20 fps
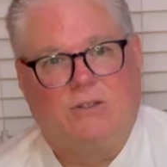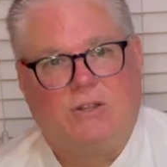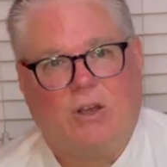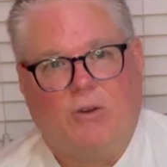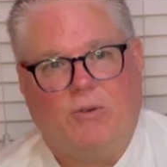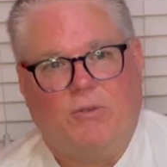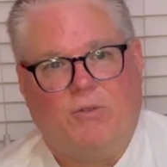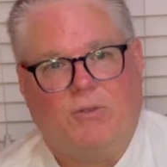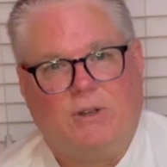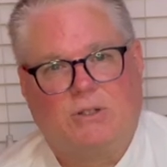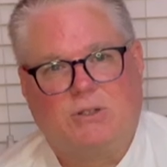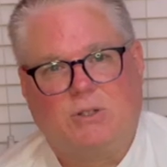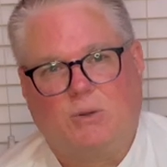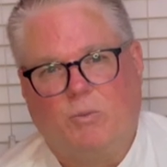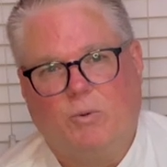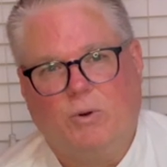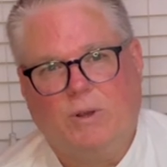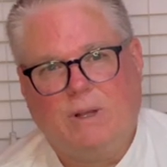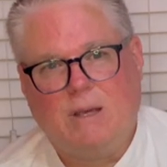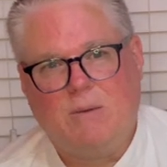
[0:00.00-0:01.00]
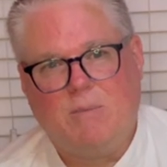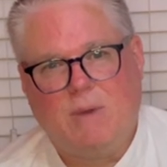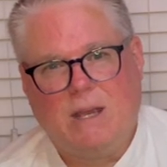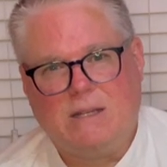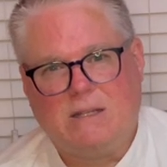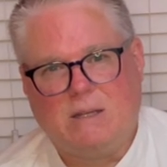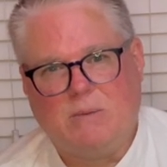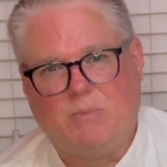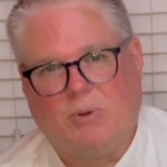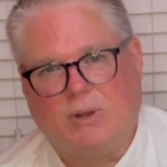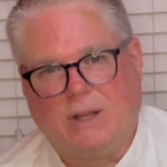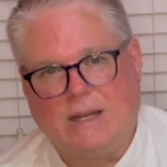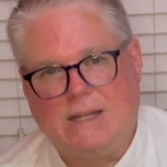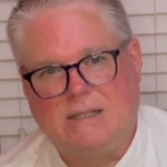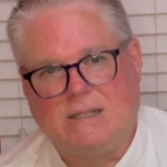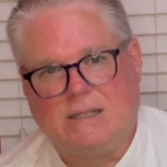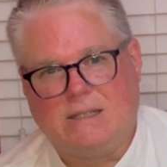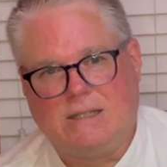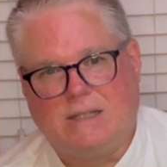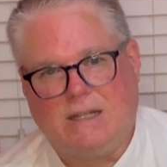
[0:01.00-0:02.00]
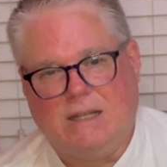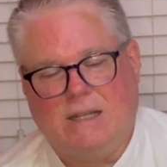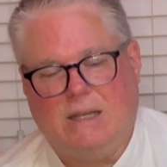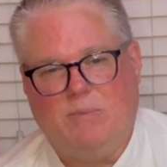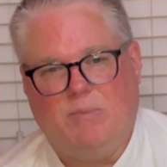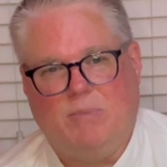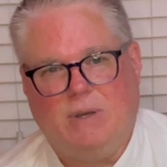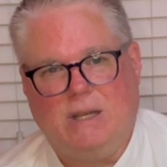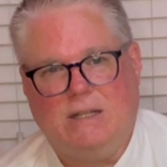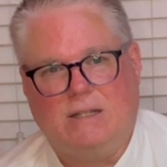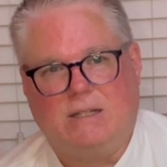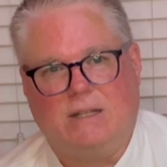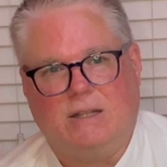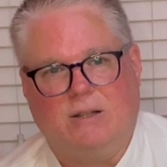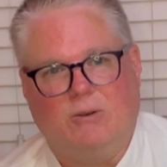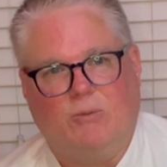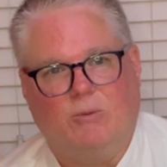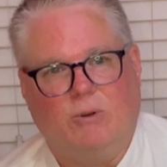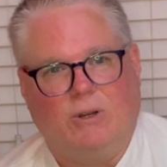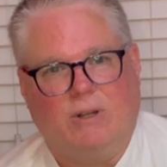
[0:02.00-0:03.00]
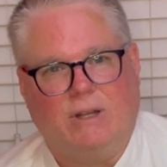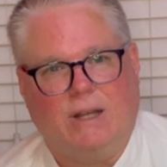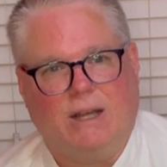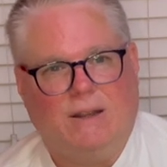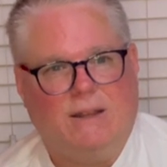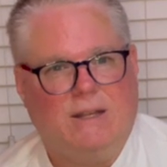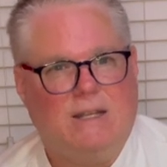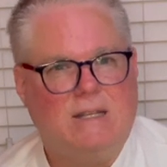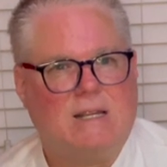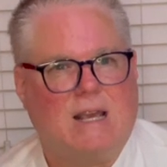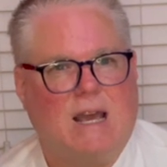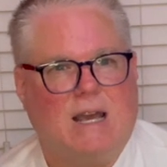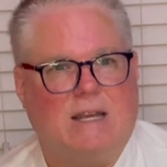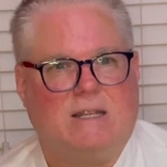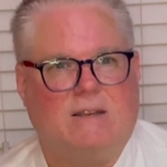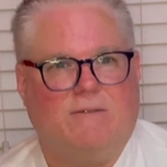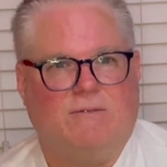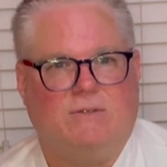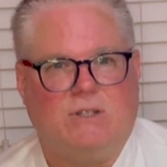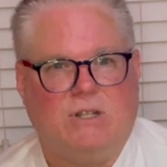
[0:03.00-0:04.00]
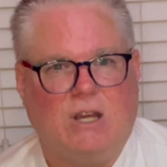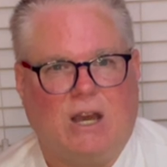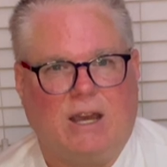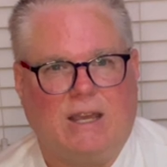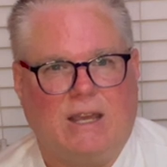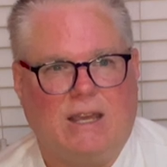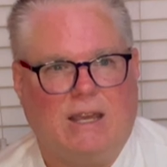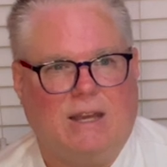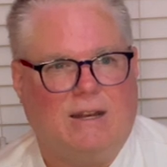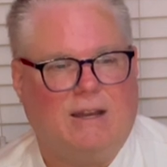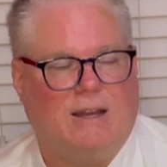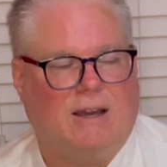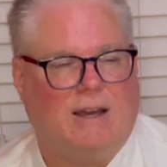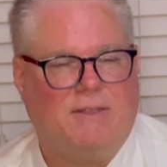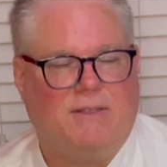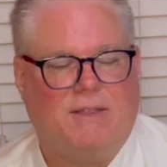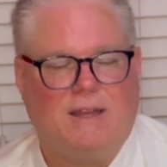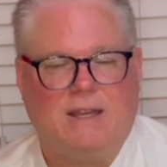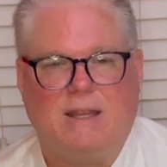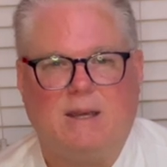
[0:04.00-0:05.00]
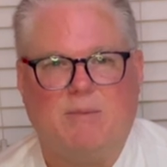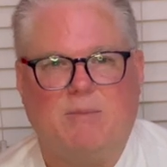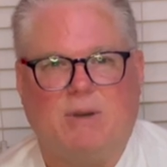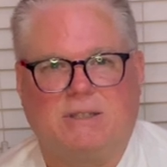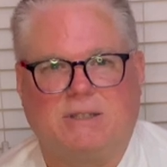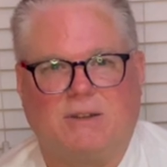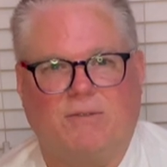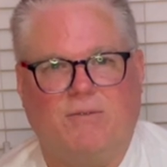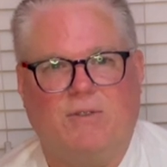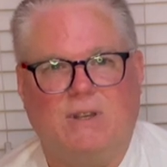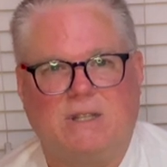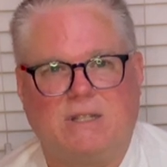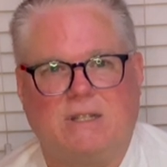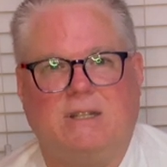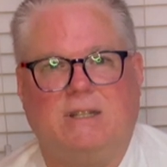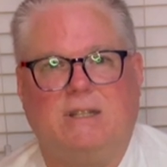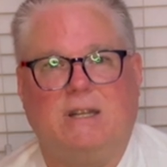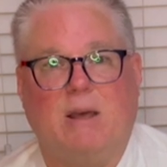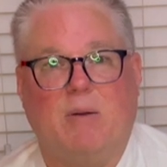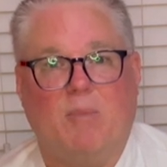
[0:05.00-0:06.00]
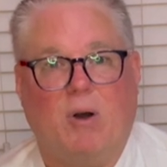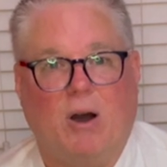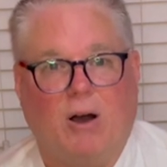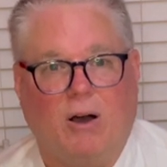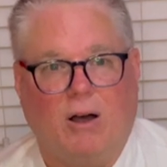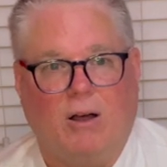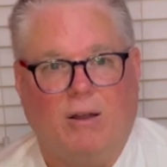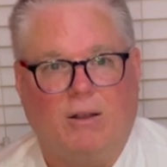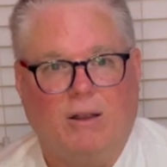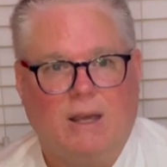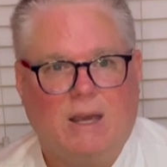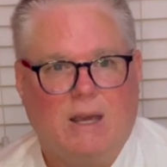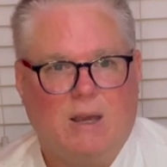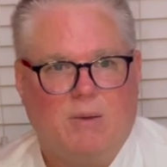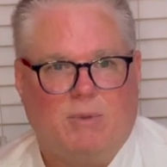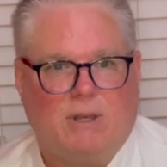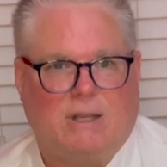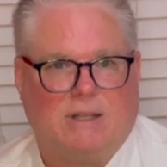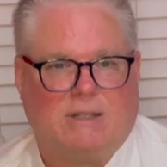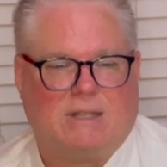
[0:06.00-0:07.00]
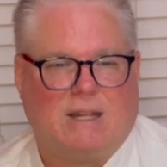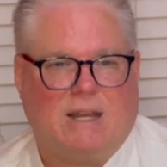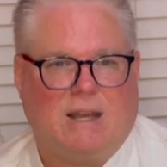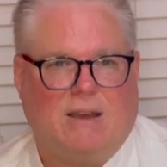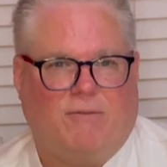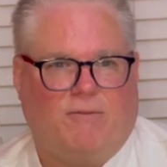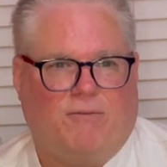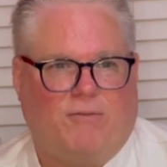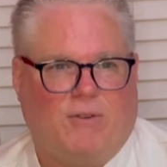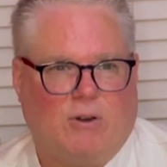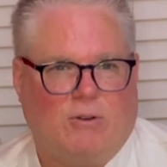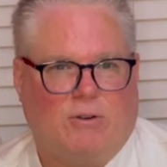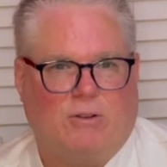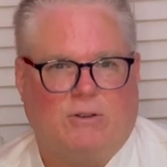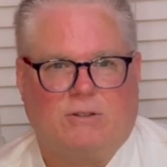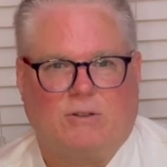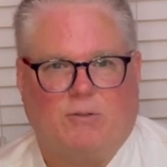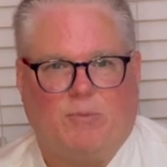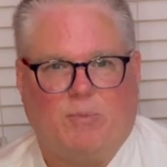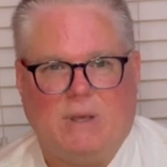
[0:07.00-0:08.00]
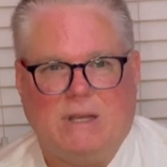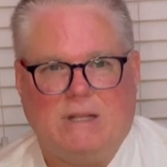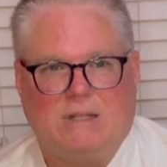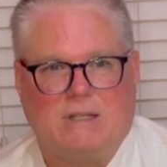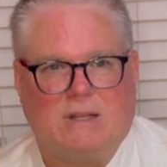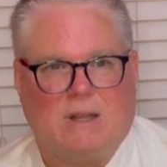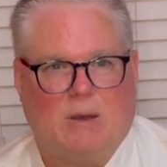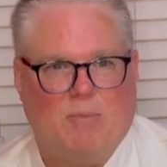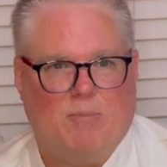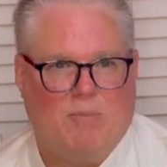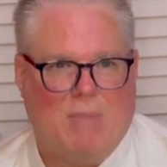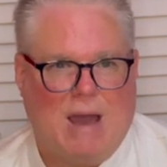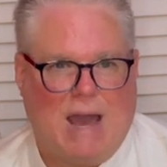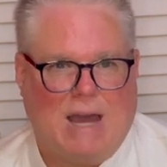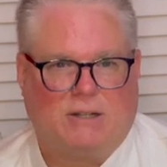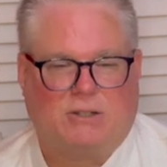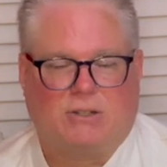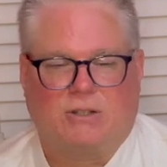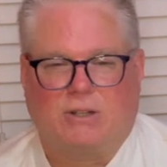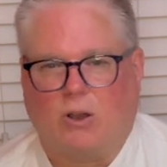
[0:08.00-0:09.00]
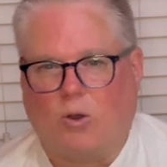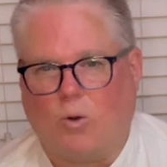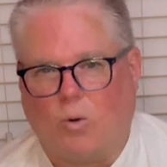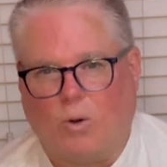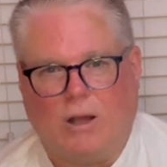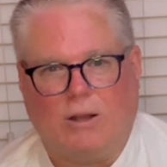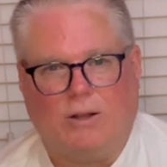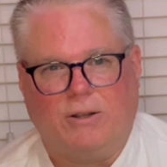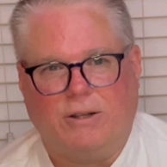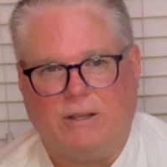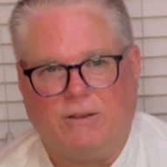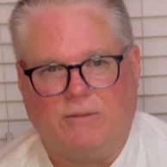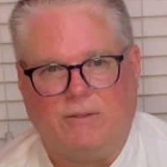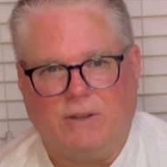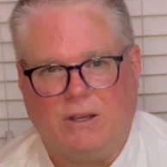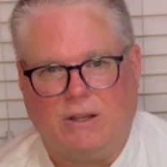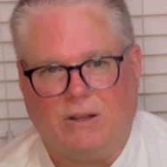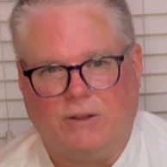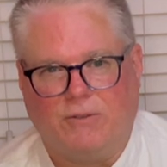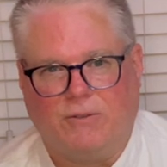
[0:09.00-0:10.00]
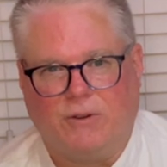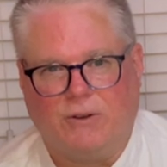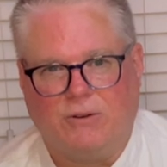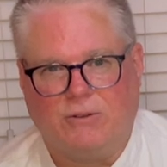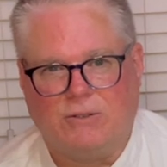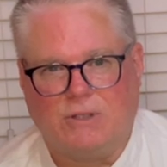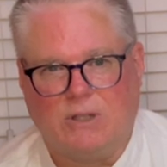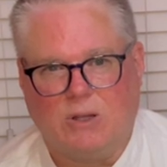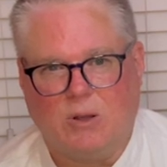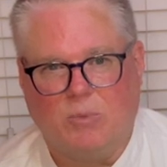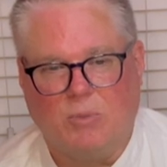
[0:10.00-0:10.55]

So there's some really amazing places to eat pizza in the world, and these guys have dug in. I think they must have visited them all because they have photos of pizza that match the quality of the other photos in the